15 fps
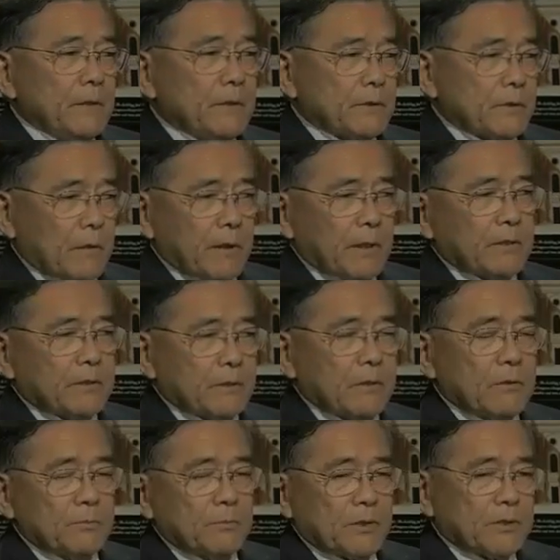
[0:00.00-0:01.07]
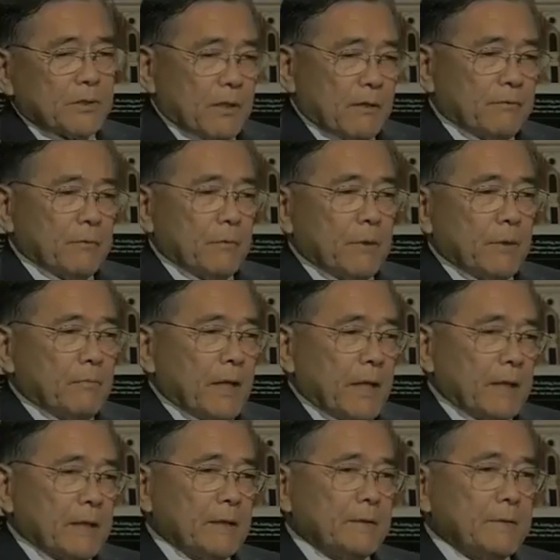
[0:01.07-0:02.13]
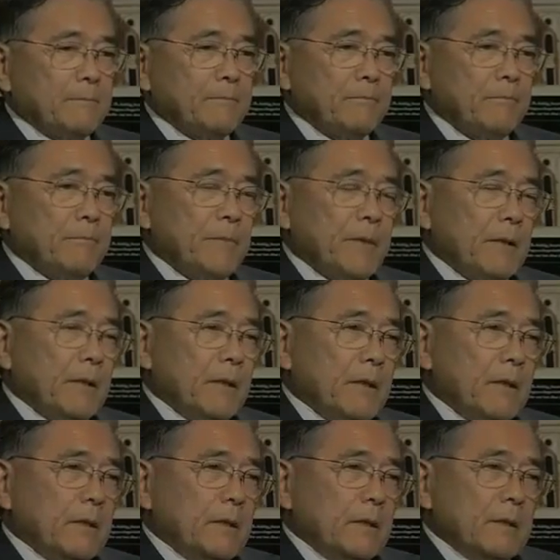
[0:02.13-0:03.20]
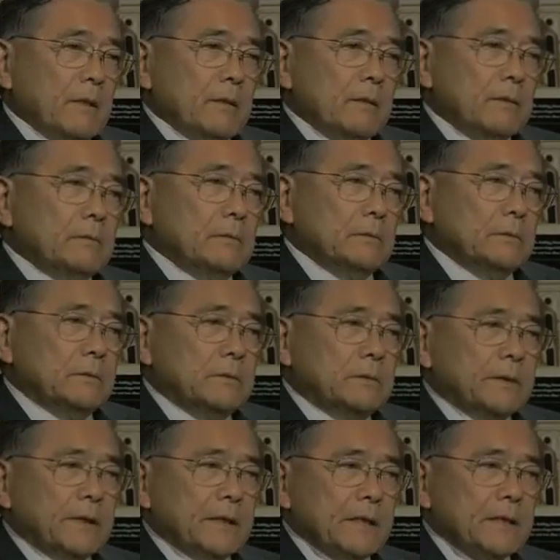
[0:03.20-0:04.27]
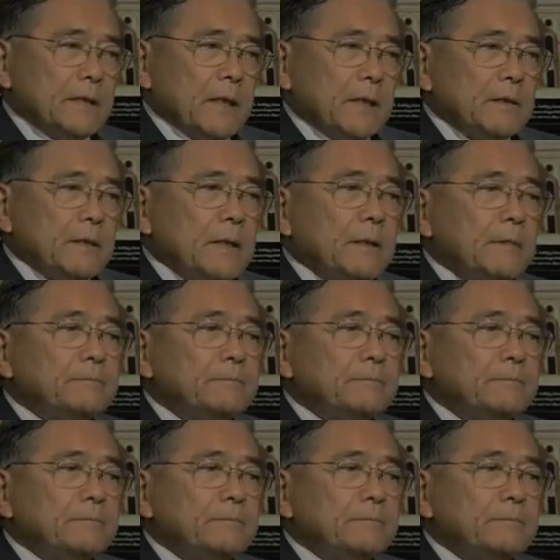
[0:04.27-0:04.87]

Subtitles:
So I excused myself and went back in. And he said,